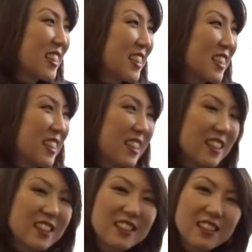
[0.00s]

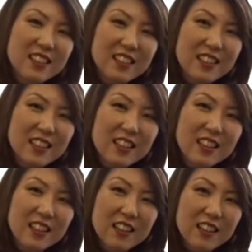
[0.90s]

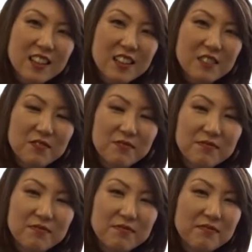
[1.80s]

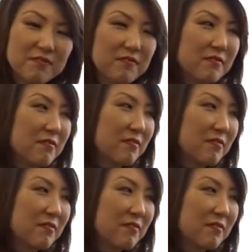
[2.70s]
The person shown says nothing.